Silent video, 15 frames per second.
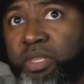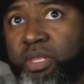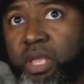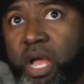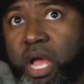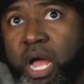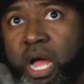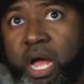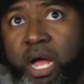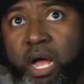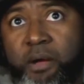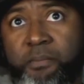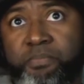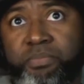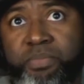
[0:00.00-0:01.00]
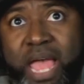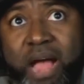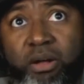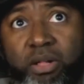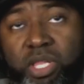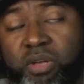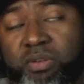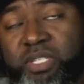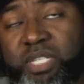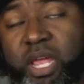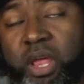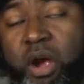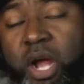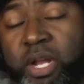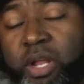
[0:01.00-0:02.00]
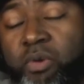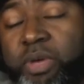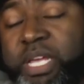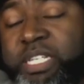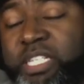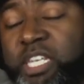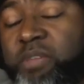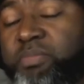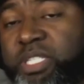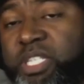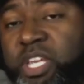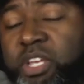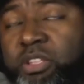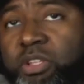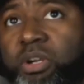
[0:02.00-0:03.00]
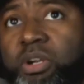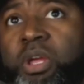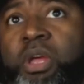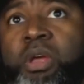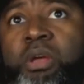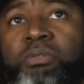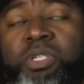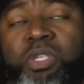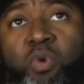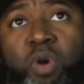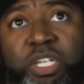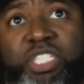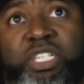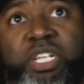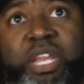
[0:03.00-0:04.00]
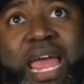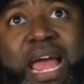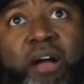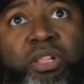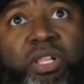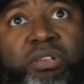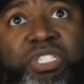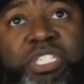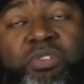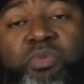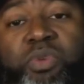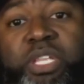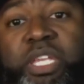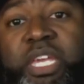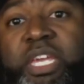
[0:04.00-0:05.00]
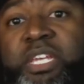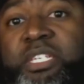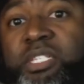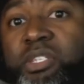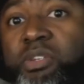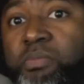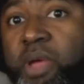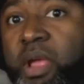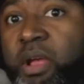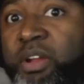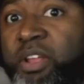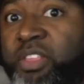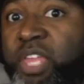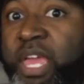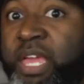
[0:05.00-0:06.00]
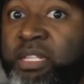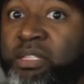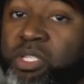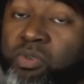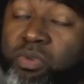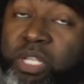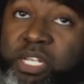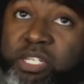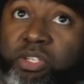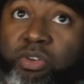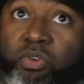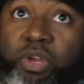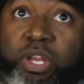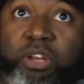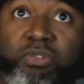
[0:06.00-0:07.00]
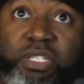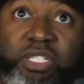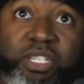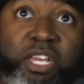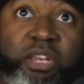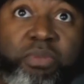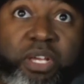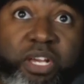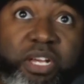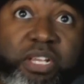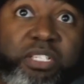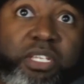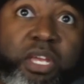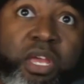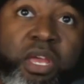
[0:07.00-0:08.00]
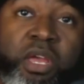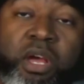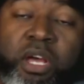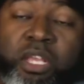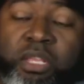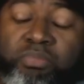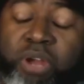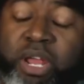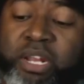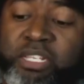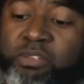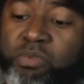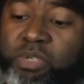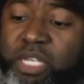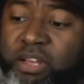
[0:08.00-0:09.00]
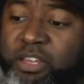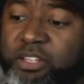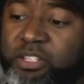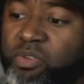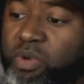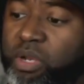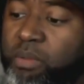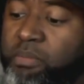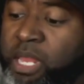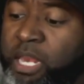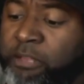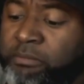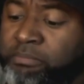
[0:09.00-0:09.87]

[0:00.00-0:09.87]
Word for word: um, how close they are. I know Izzie in particular was questioned how close she really is to Meredith and to a lesser degree Cristina because of the pregnancy, which I'll get to in a minute.